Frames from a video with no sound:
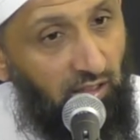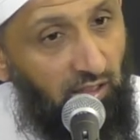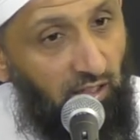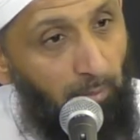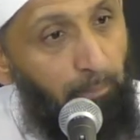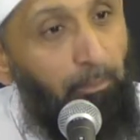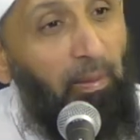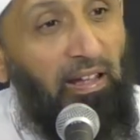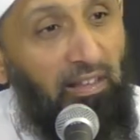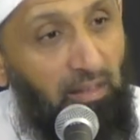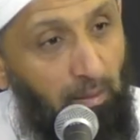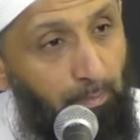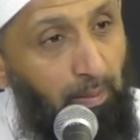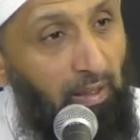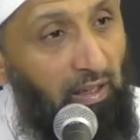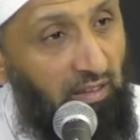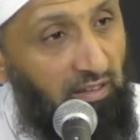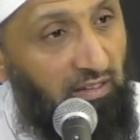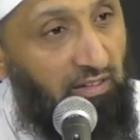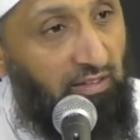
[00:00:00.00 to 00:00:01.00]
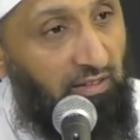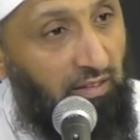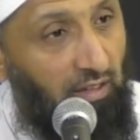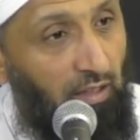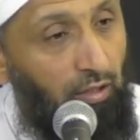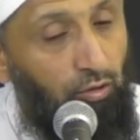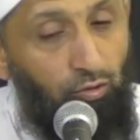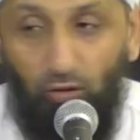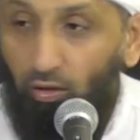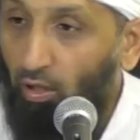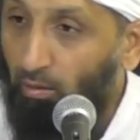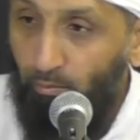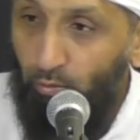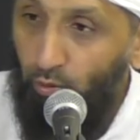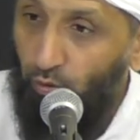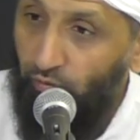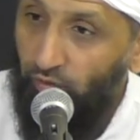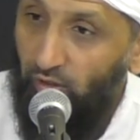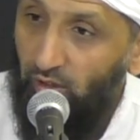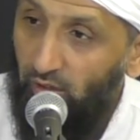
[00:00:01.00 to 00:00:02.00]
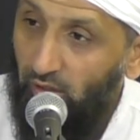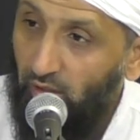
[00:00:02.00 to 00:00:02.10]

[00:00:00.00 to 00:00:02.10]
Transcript: and by the birds. Do not move."